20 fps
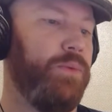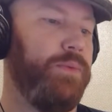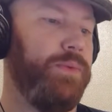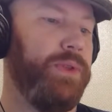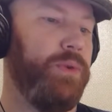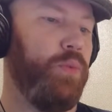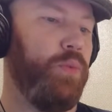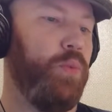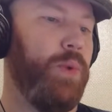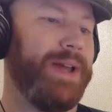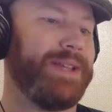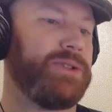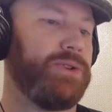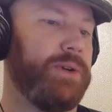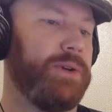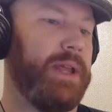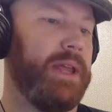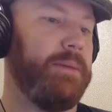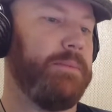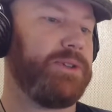the
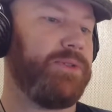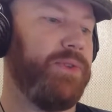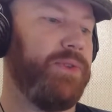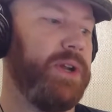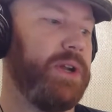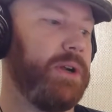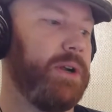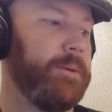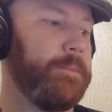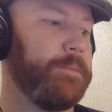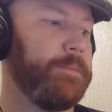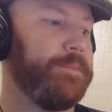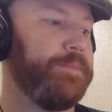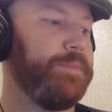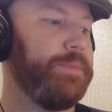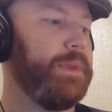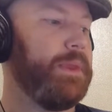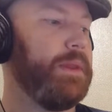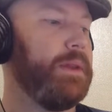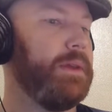Western Hemisphere,
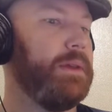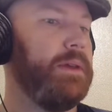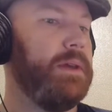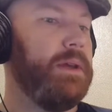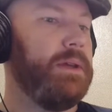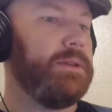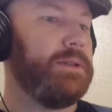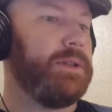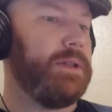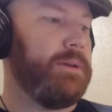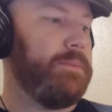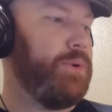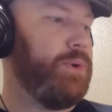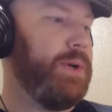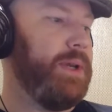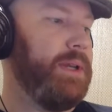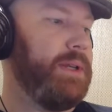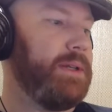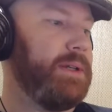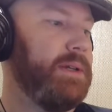to the
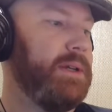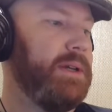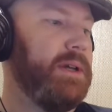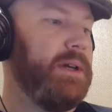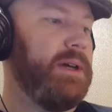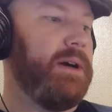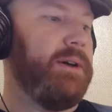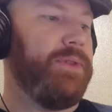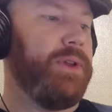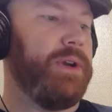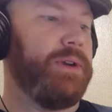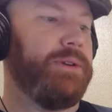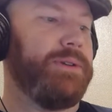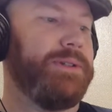point of their